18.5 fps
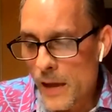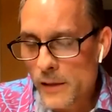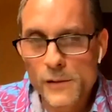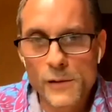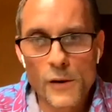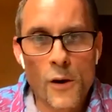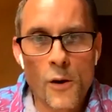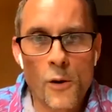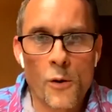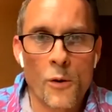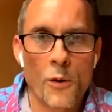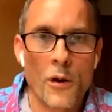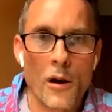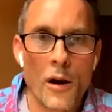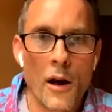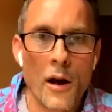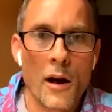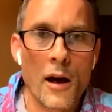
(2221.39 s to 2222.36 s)
so,
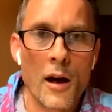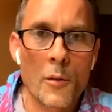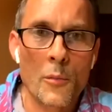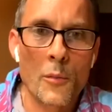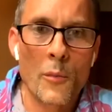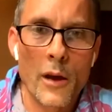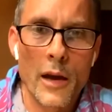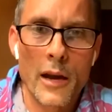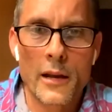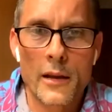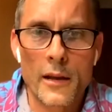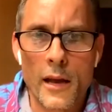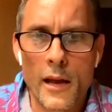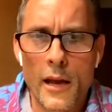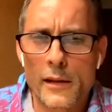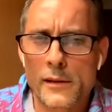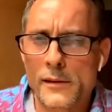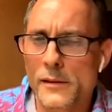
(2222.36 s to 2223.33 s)
and
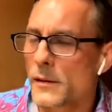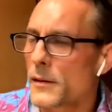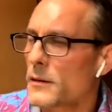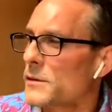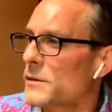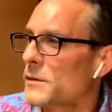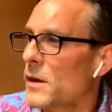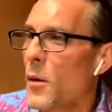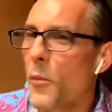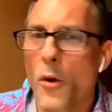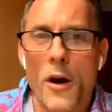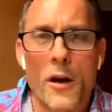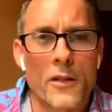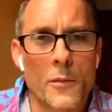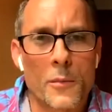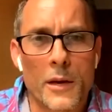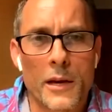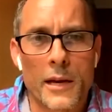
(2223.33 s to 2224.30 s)
it's somewhere in
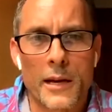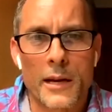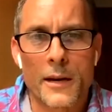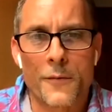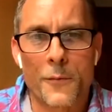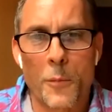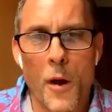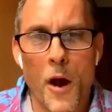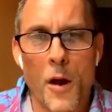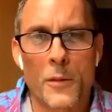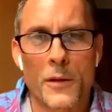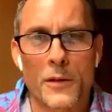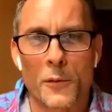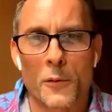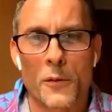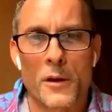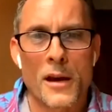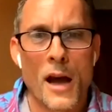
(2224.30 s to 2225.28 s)
the beginning of apartment
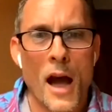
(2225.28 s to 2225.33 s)
3,